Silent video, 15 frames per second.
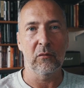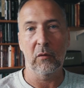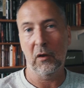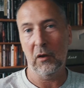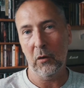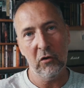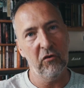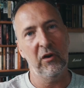Whether
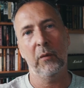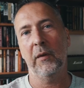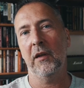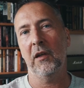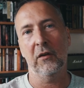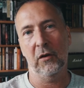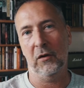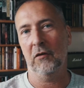you agree with it,
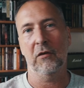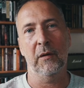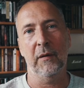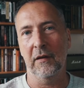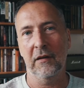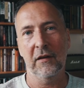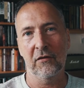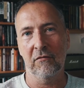you don't agree with it,
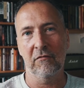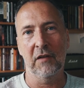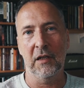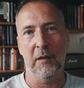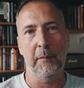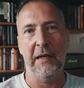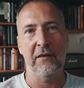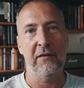it doesn't really
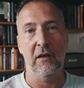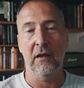matter.